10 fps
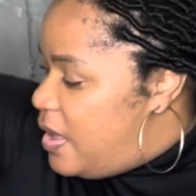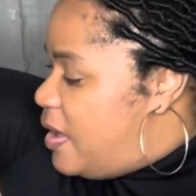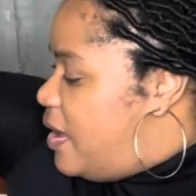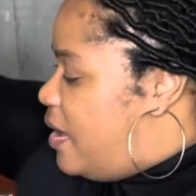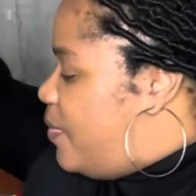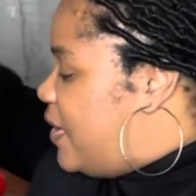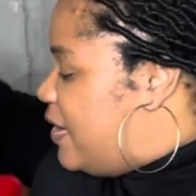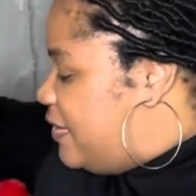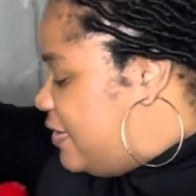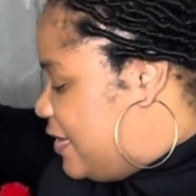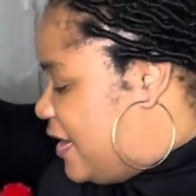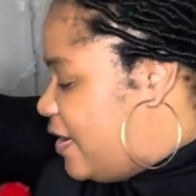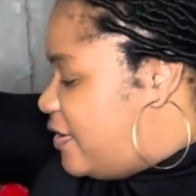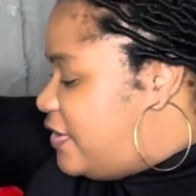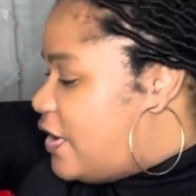Um, what else is in
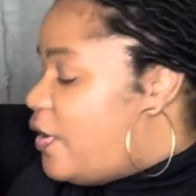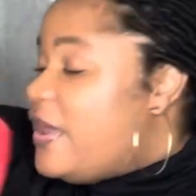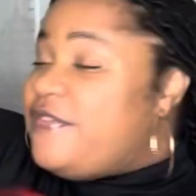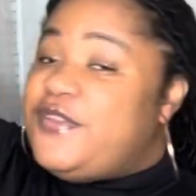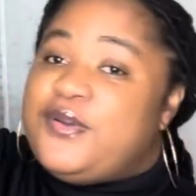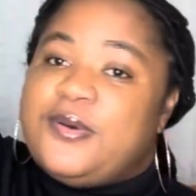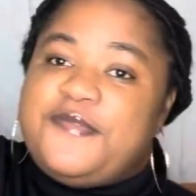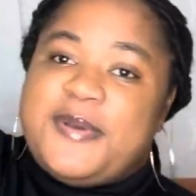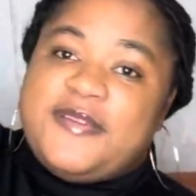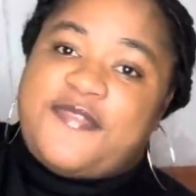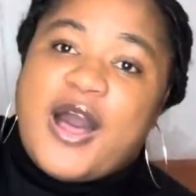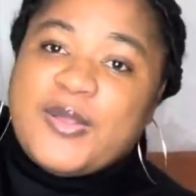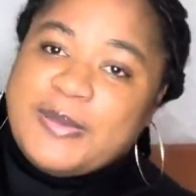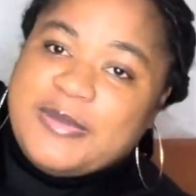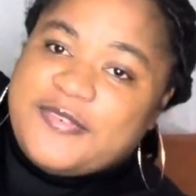here? So if you've been
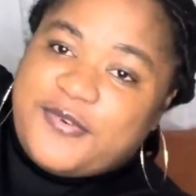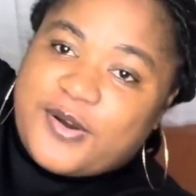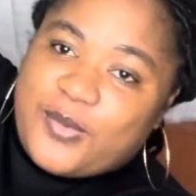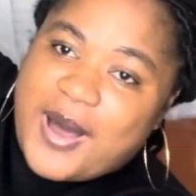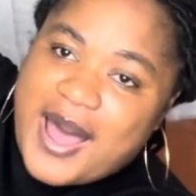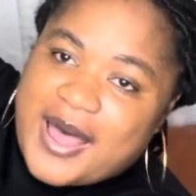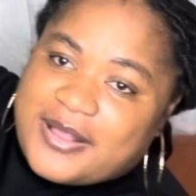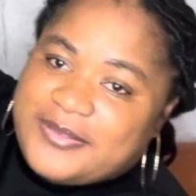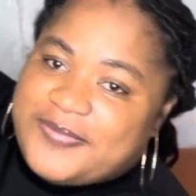following me for a while,